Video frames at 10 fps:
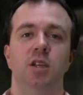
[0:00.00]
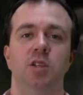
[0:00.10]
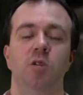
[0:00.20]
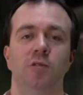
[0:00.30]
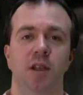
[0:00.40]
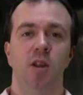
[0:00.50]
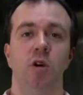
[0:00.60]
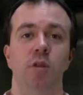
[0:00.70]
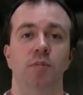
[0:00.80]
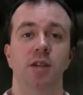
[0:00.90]
Don't forget
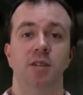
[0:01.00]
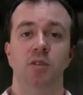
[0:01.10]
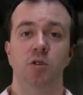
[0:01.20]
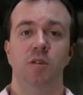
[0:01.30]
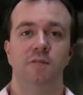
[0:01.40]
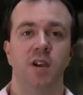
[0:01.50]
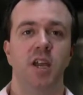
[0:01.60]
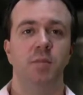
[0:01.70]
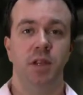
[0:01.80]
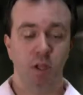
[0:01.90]
all the places you can
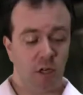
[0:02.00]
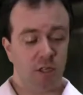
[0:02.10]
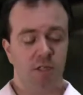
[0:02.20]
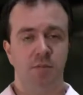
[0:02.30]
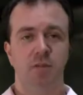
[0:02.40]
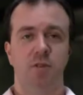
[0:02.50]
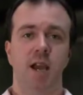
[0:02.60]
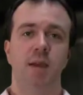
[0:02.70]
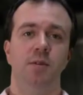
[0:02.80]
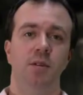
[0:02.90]
find me. You can
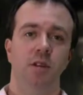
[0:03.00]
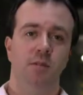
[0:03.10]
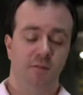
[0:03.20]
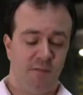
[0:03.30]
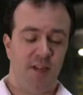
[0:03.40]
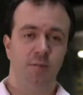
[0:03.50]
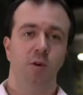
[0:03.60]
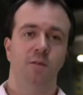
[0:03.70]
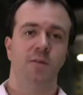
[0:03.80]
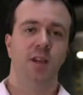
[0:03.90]
subscribe to the
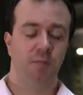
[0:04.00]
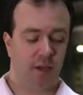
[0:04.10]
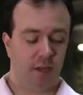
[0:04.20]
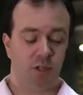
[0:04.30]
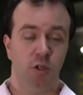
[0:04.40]
Facebook fan page.